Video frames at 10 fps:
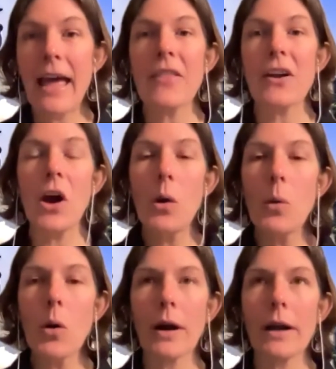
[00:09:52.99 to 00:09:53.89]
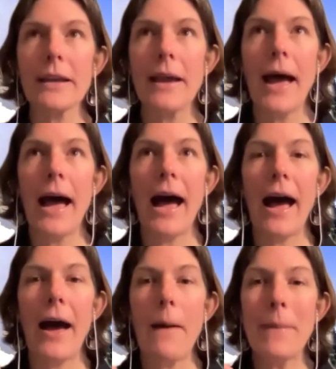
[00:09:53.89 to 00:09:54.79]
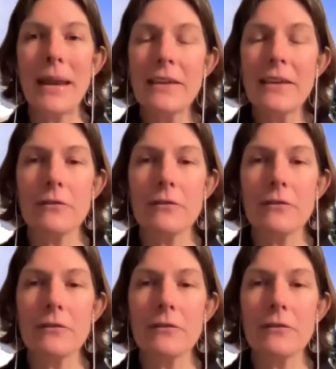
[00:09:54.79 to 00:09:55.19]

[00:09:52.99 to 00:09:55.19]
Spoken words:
The cohort, many of